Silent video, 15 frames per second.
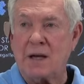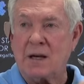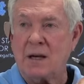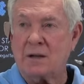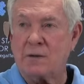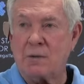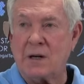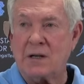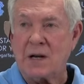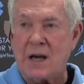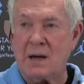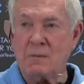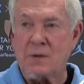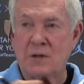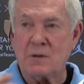making three
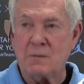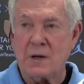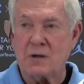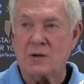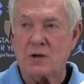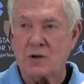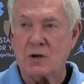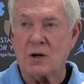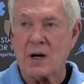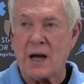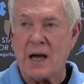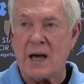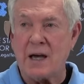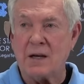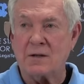times as much as your
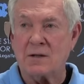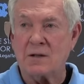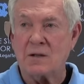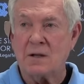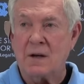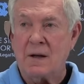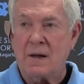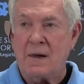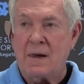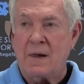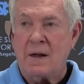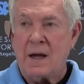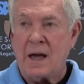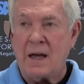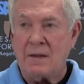guys,
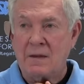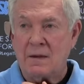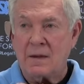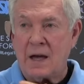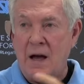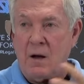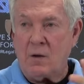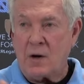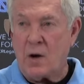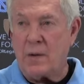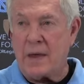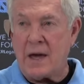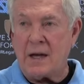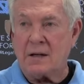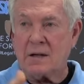and they all
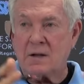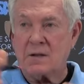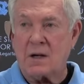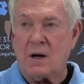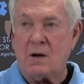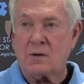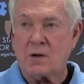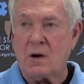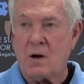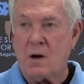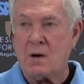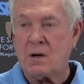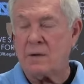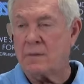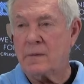know that because they all
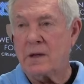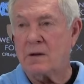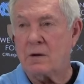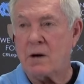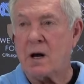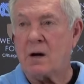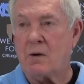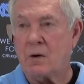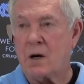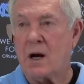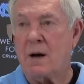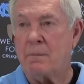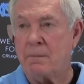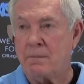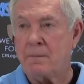talk, then they're not going
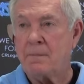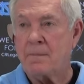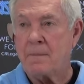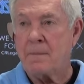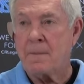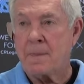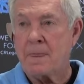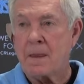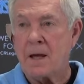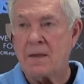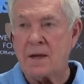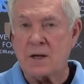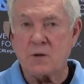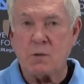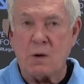to come.
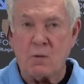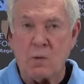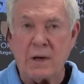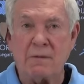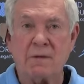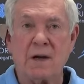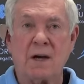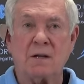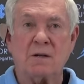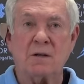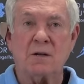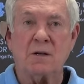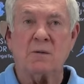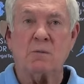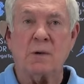And that's what we've got
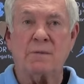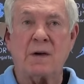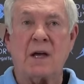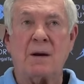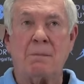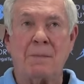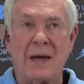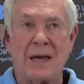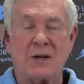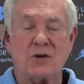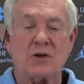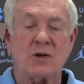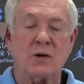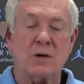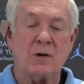to do. We've got to
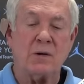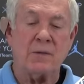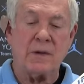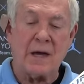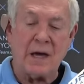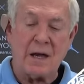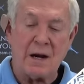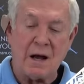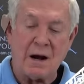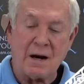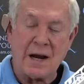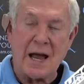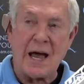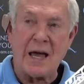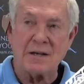make sure that
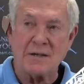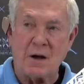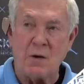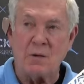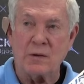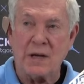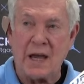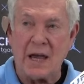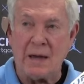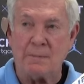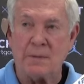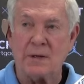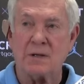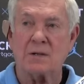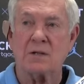our guys on
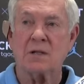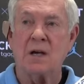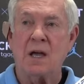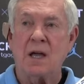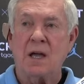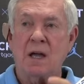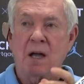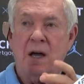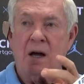campus